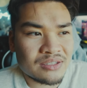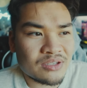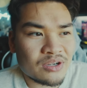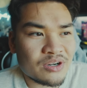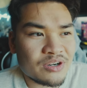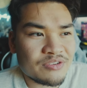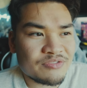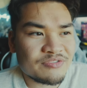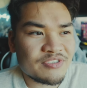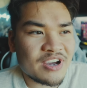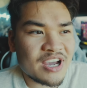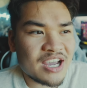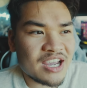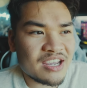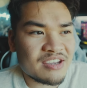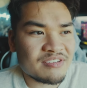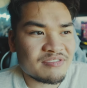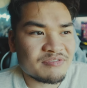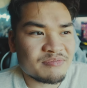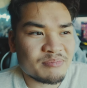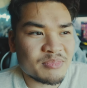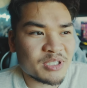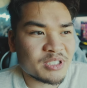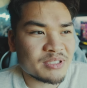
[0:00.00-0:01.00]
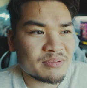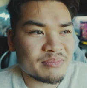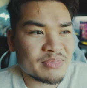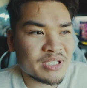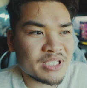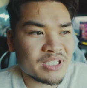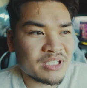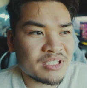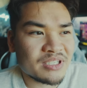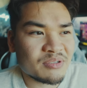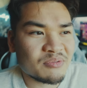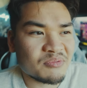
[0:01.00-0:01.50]

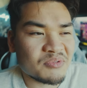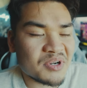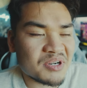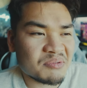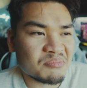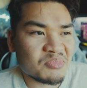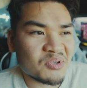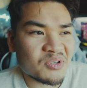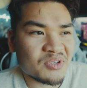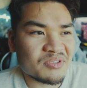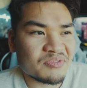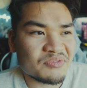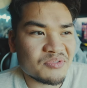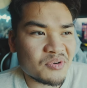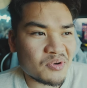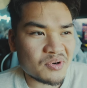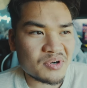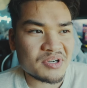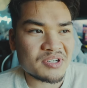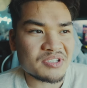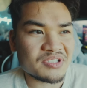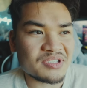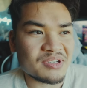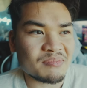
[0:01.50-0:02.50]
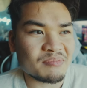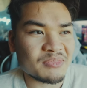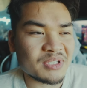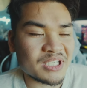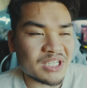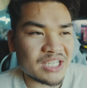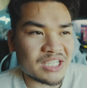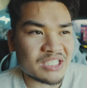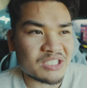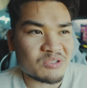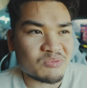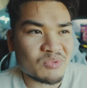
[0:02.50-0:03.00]
35mm 1.4 or
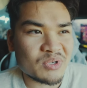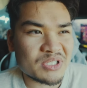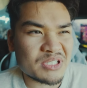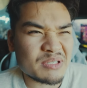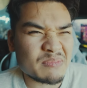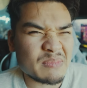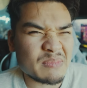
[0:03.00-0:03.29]
something, and you want